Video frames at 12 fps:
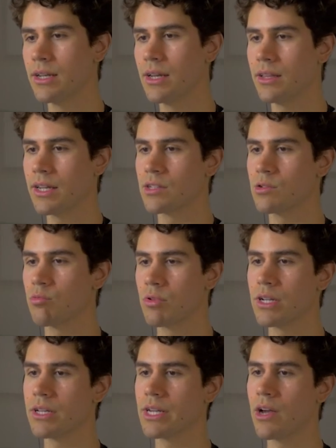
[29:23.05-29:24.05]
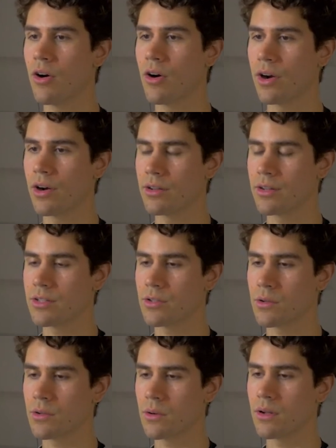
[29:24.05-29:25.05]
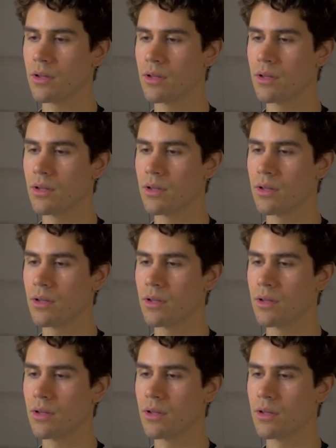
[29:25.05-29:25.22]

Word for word: Like, it's really hard to